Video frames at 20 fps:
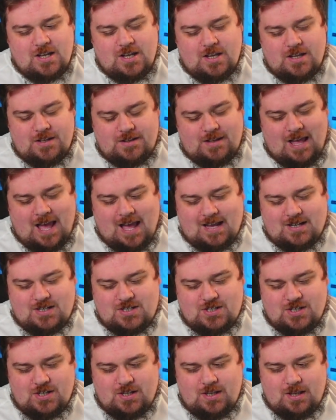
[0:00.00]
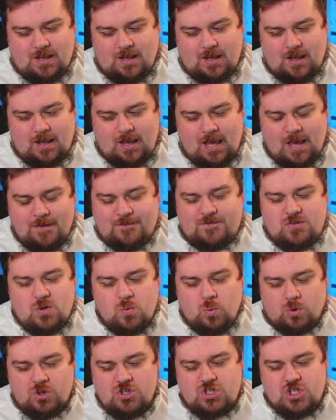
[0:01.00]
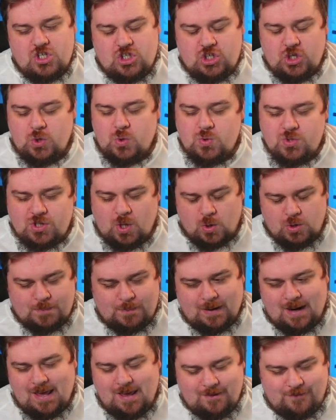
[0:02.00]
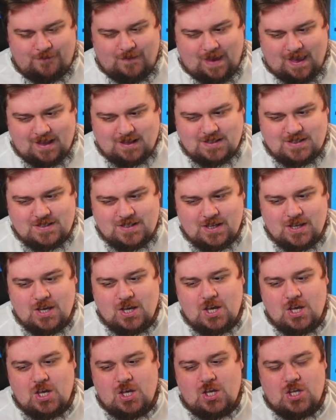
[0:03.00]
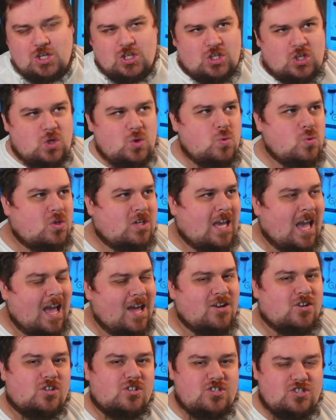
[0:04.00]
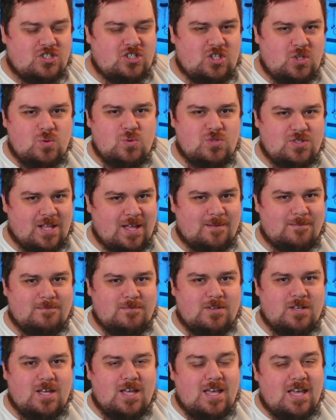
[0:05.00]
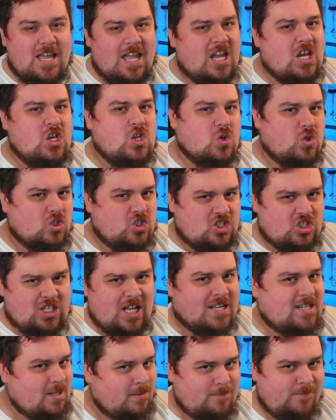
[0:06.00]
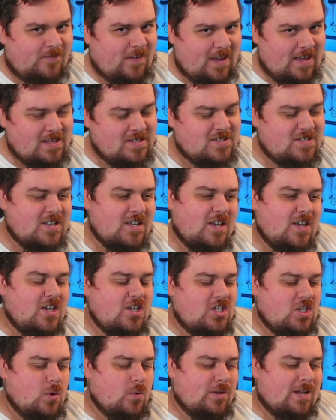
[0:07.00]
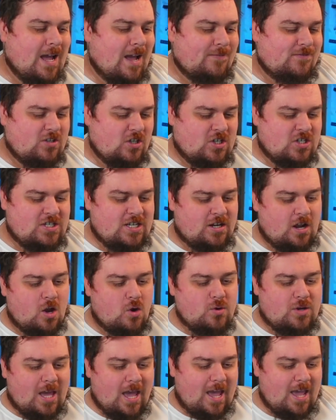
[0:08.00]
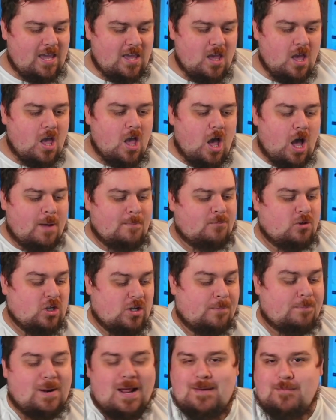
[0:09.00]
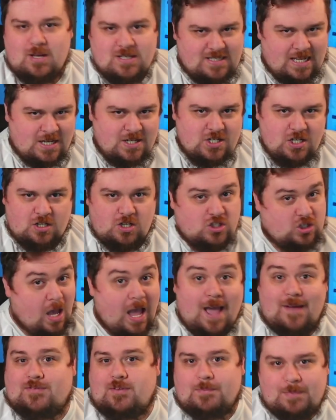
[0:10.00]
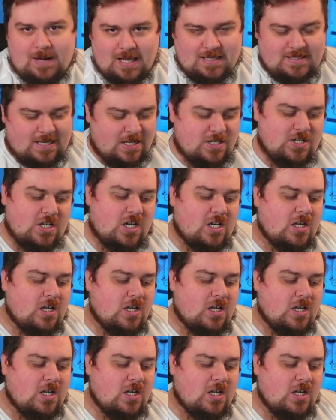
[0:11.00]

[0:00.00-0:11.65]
that if you want to use those play effects, you cannot use them in your setup phase. You would have to consider, okay, I'm going to play my center because I have to play a center,